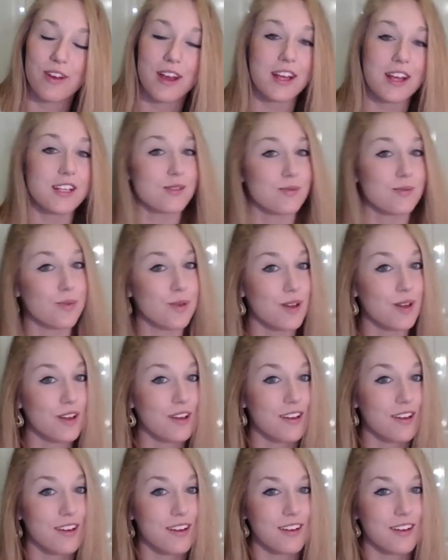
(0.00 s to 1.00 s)

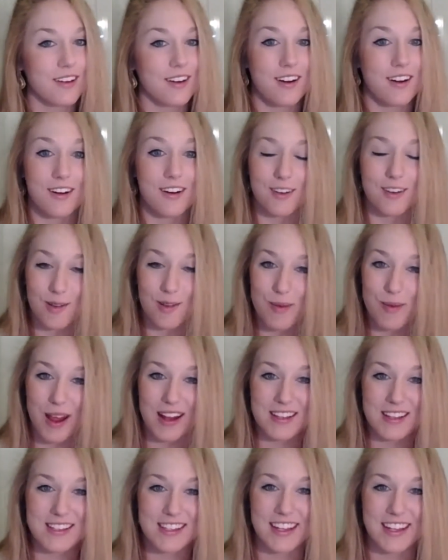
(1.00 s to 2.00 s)
Facebook, all the
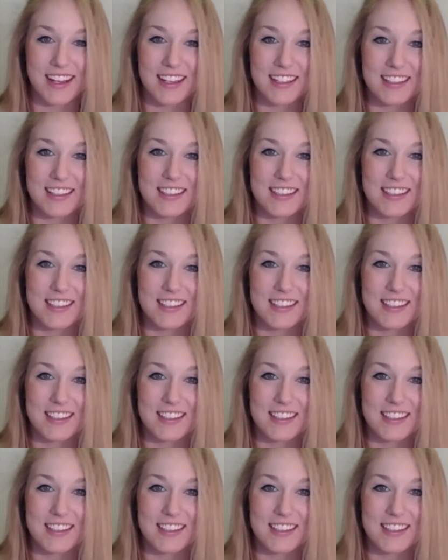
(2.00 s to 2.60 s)
basics.